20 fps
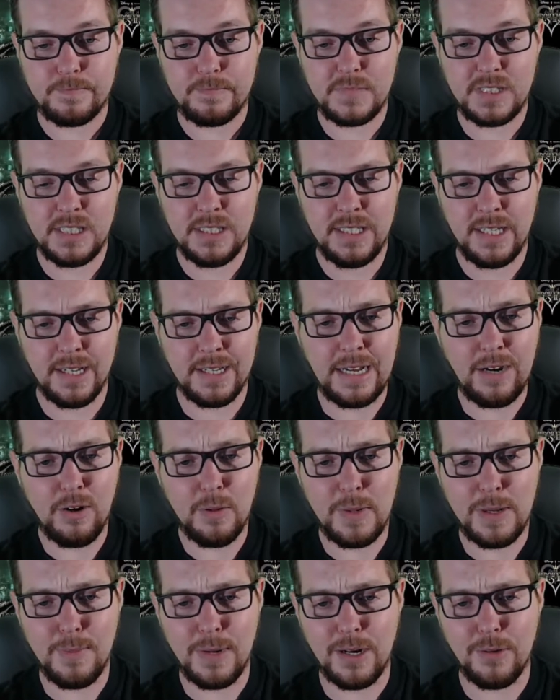yeah, that would
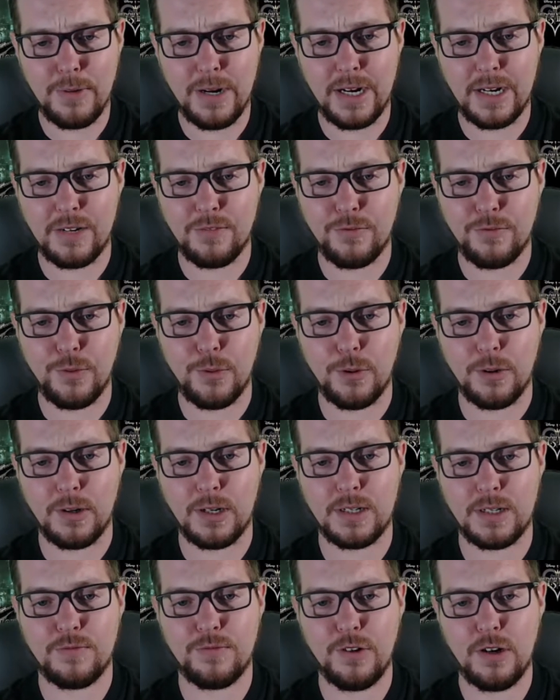be my rating for
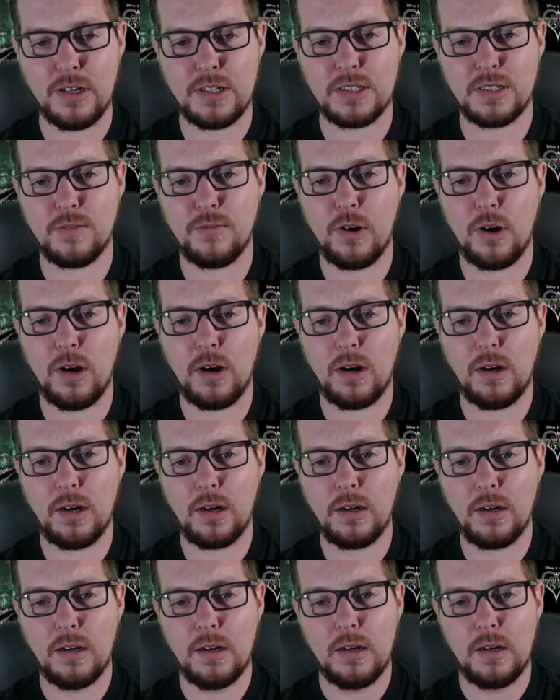it. First of
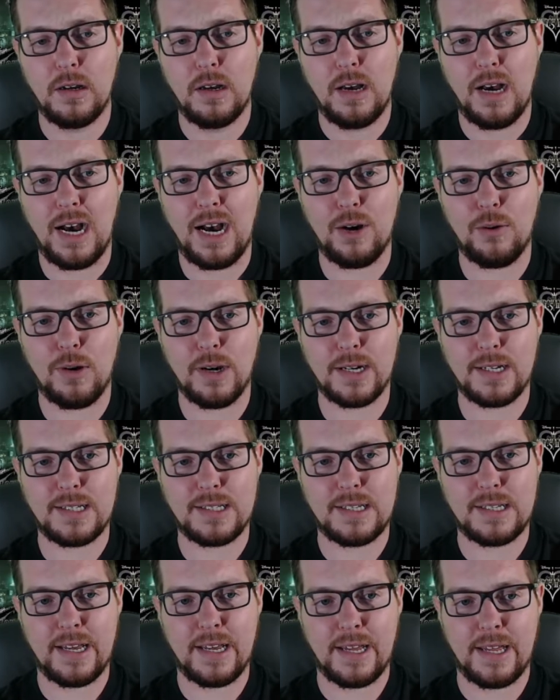all, I want to
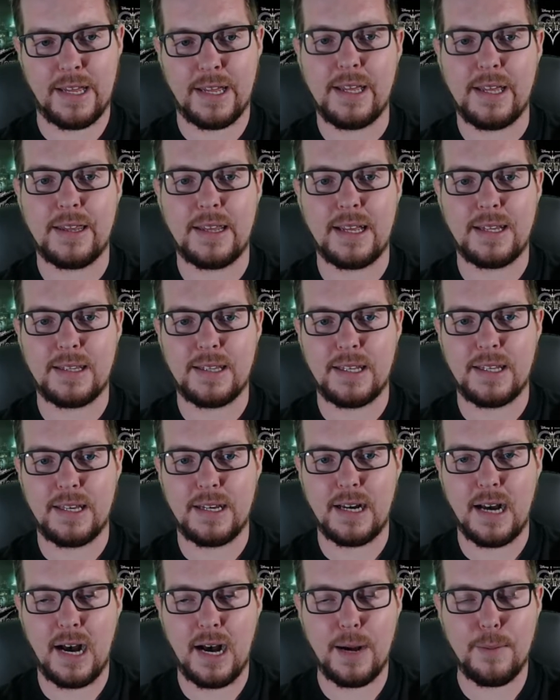say that the
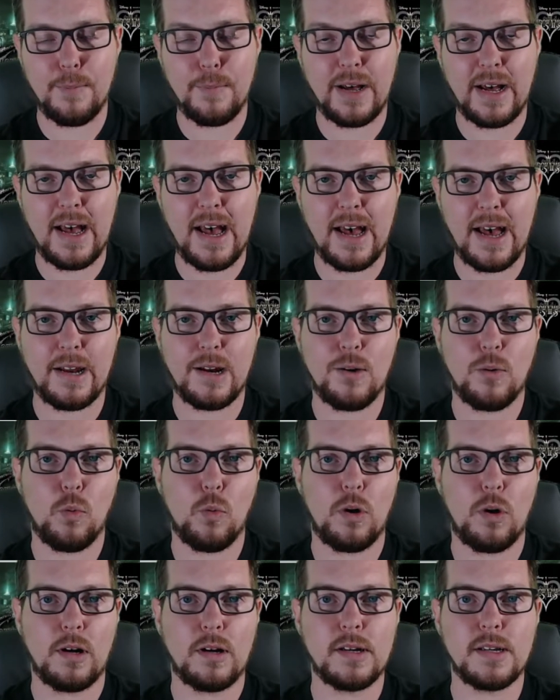combat
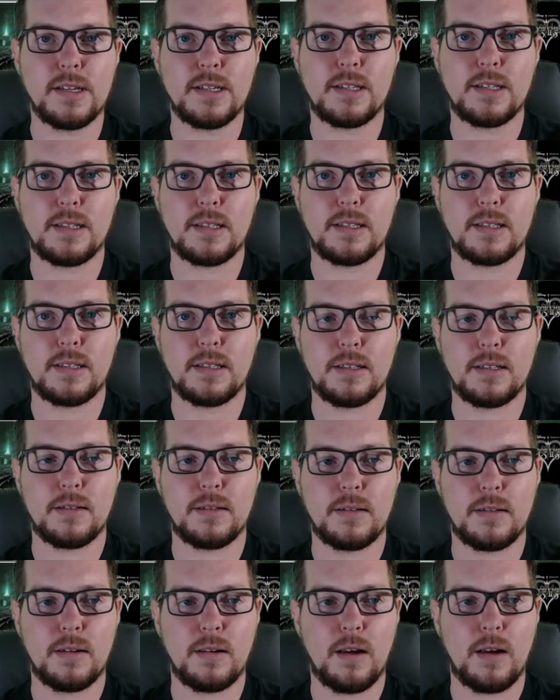was
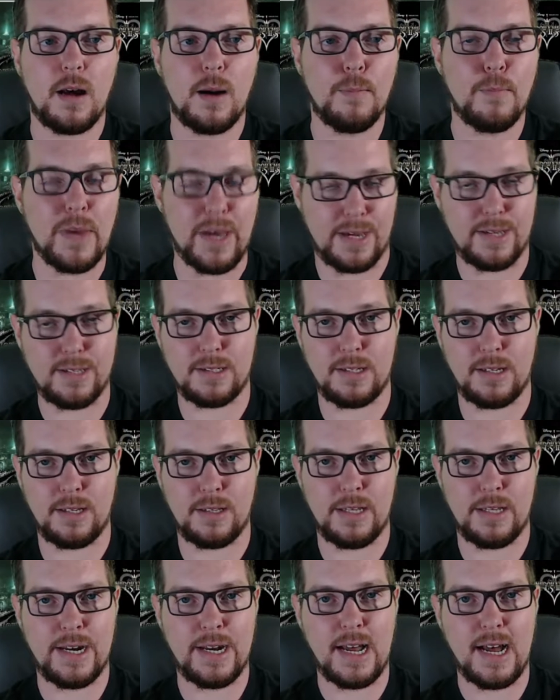amazing.
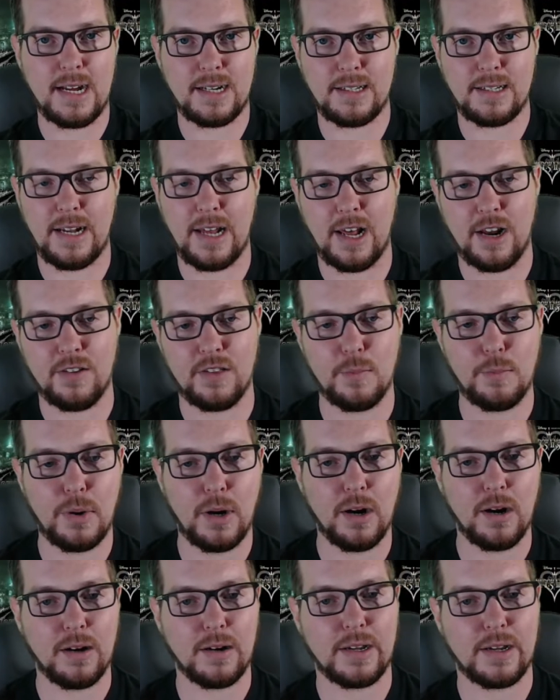They knocked it out of the
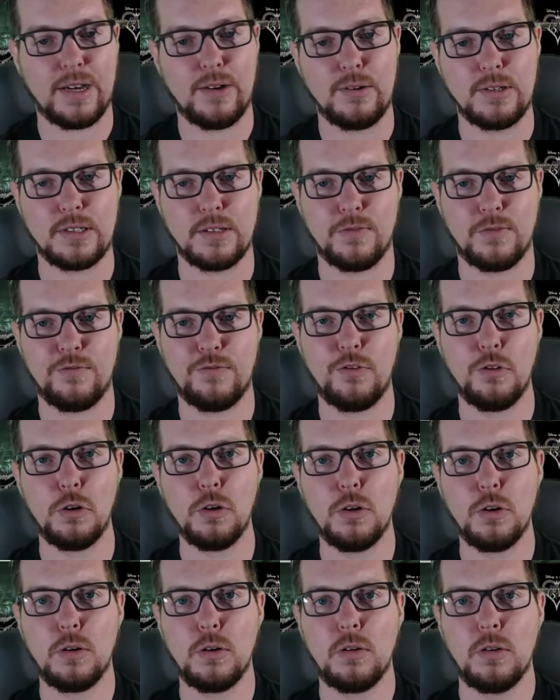park. It was
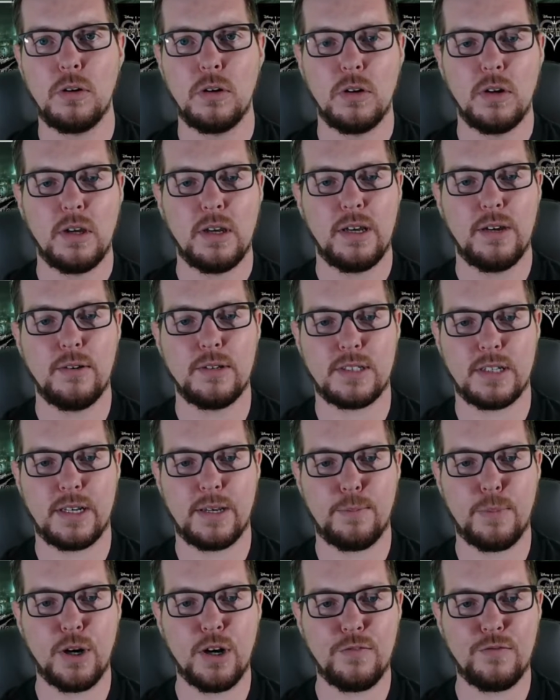a
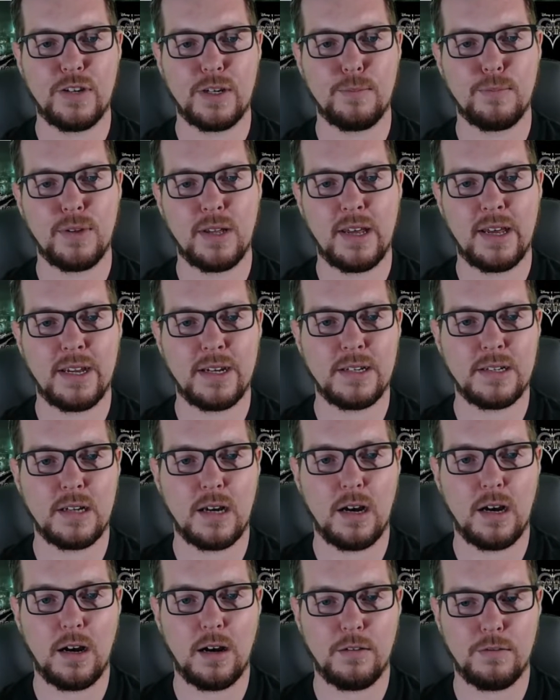perfect blend
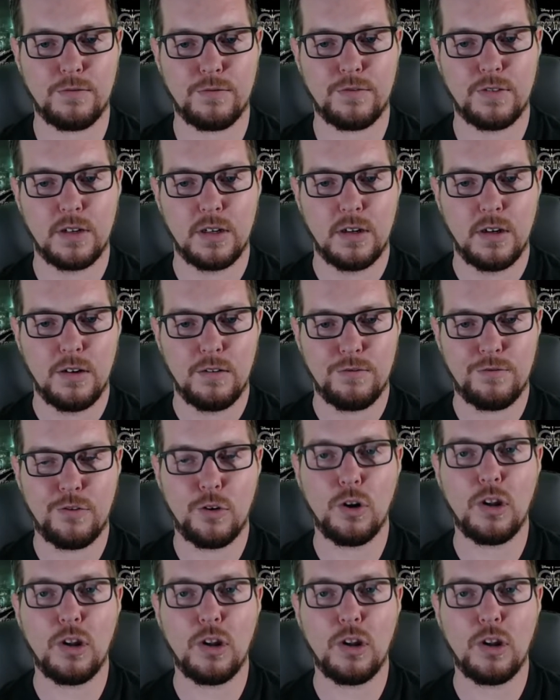of full